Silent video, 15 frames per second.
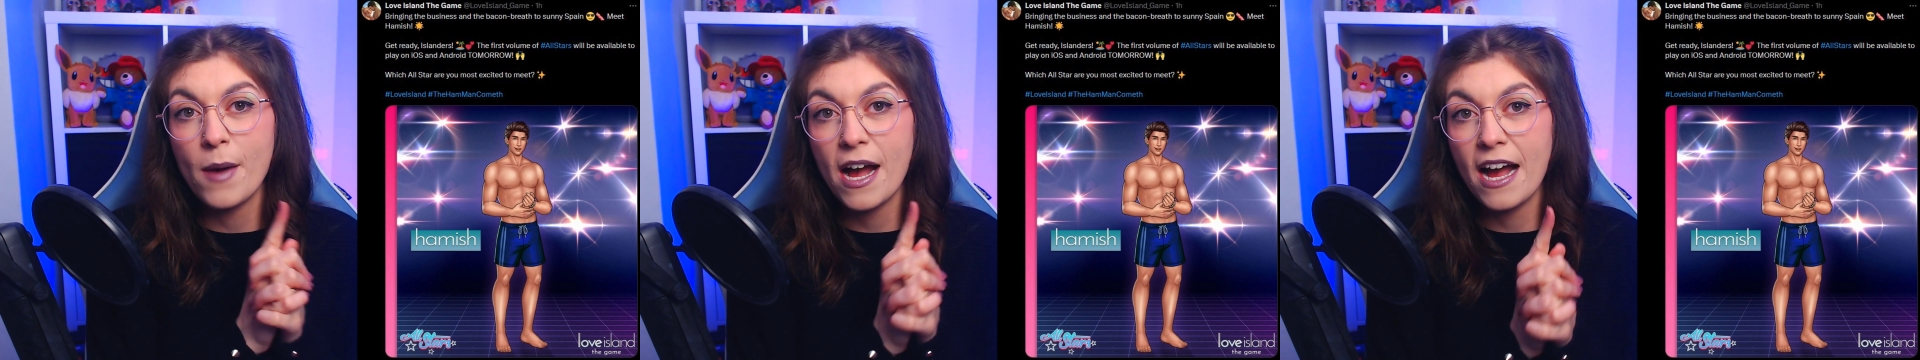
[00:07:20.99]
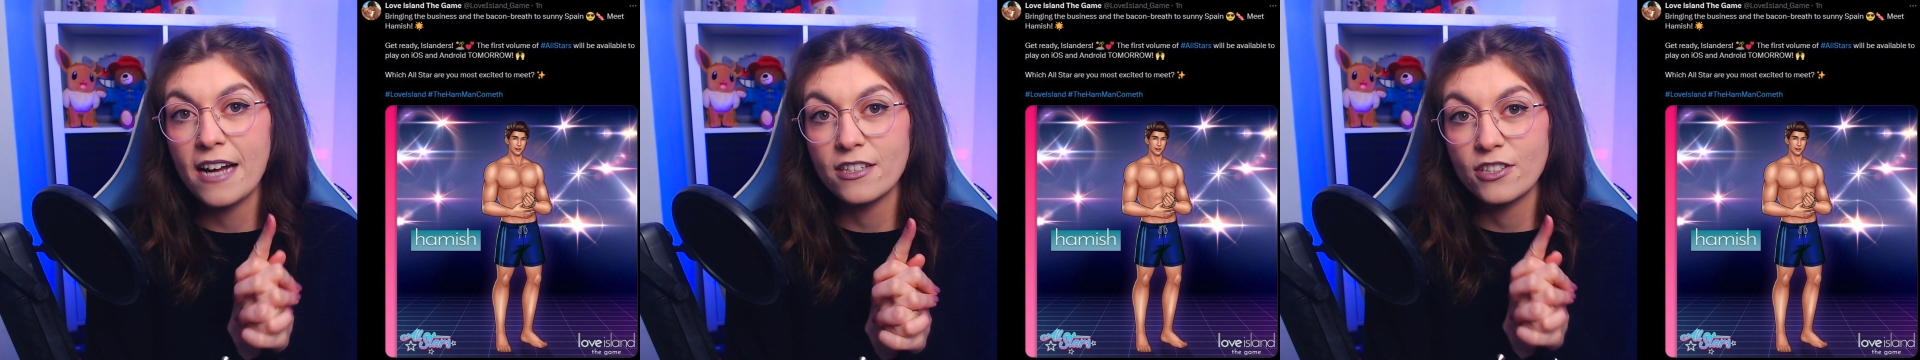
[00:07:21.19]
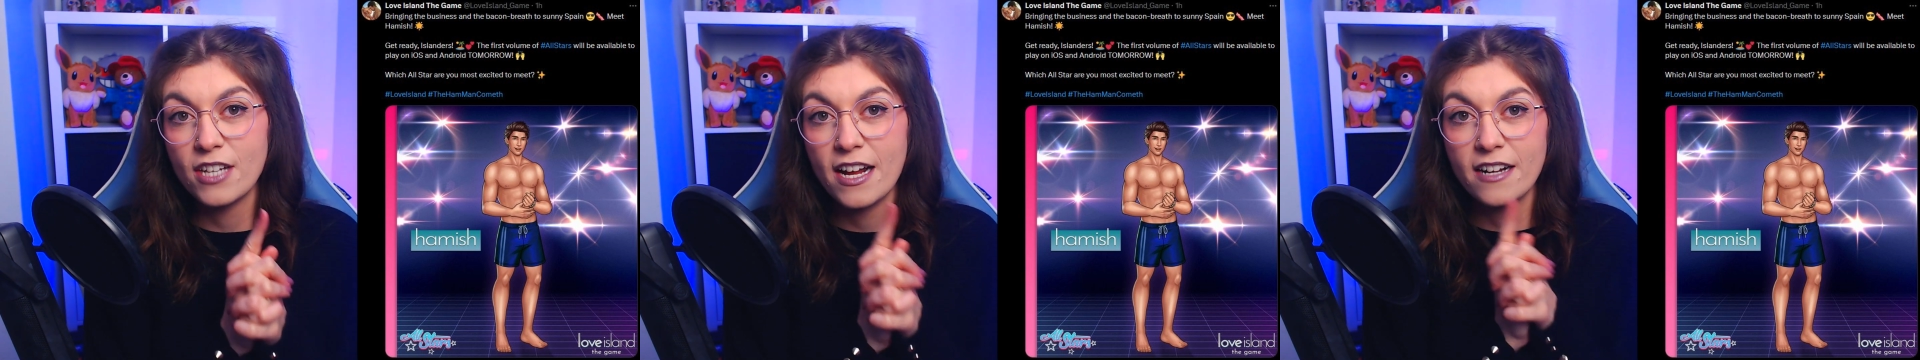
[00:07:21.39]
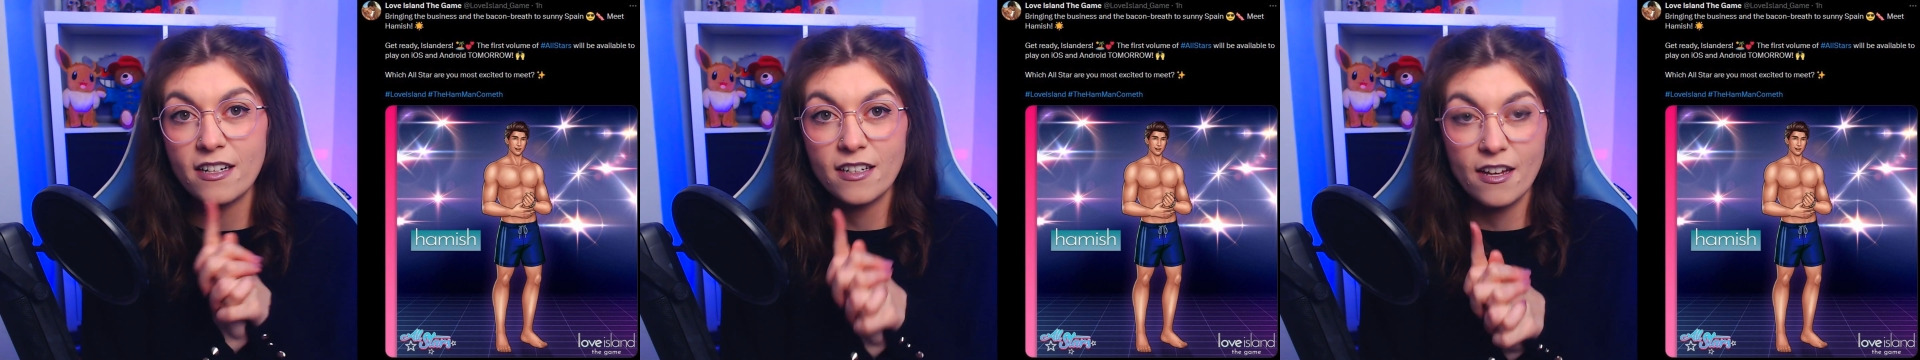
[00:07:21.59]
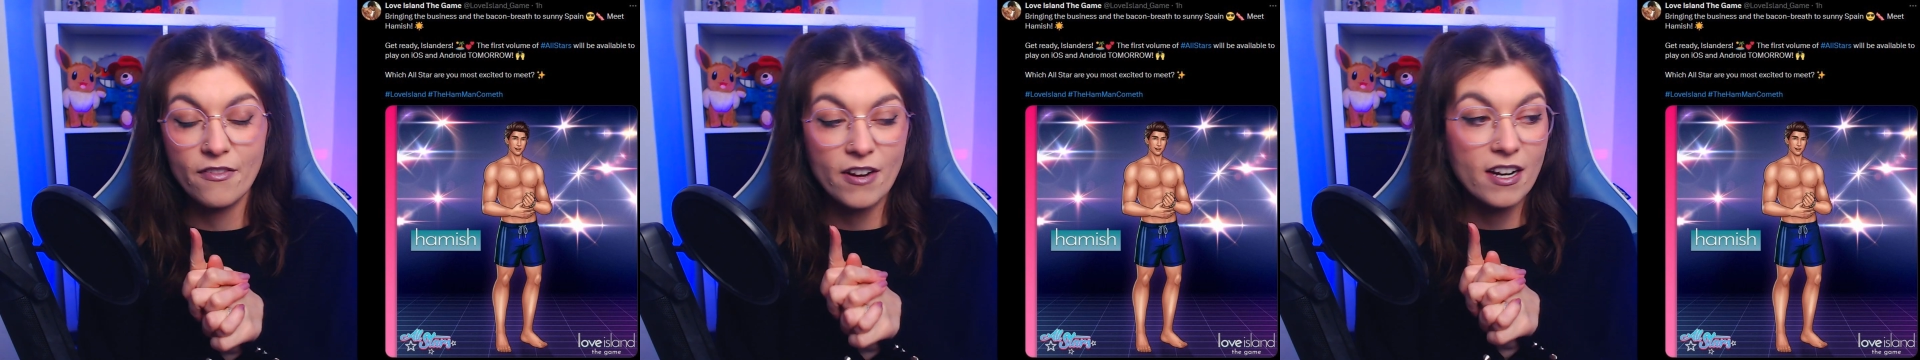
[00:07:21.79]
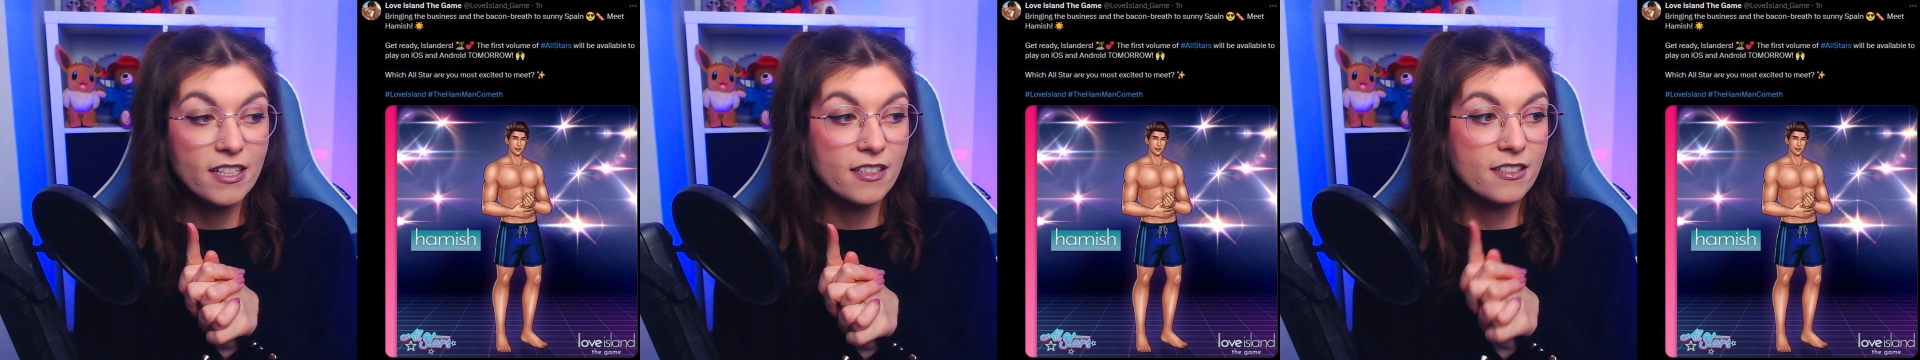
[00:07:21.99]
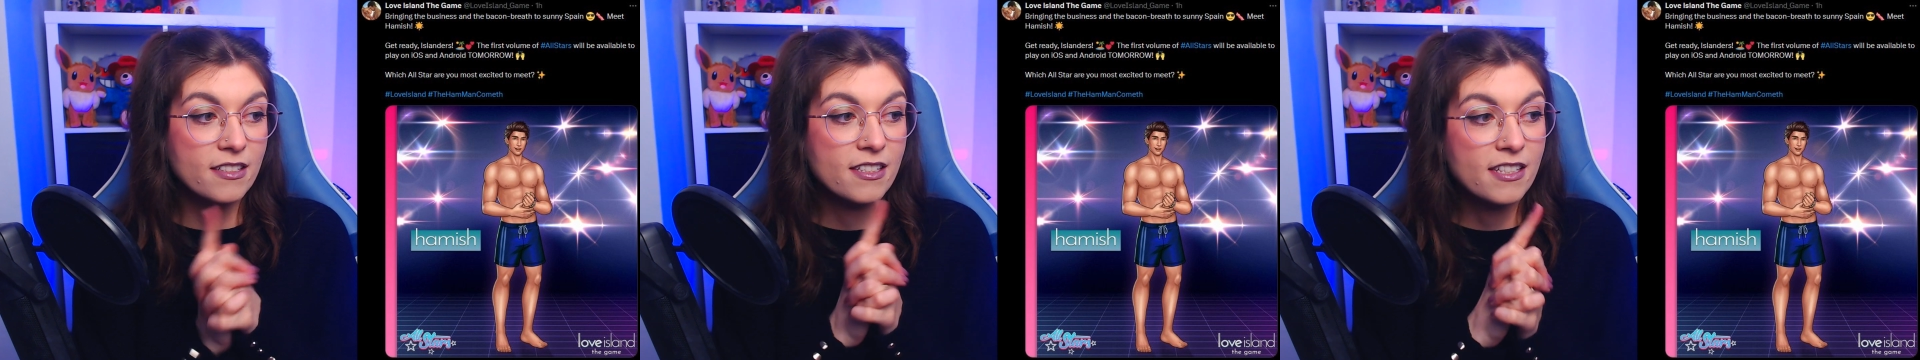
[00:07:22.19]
hashtag Love Island.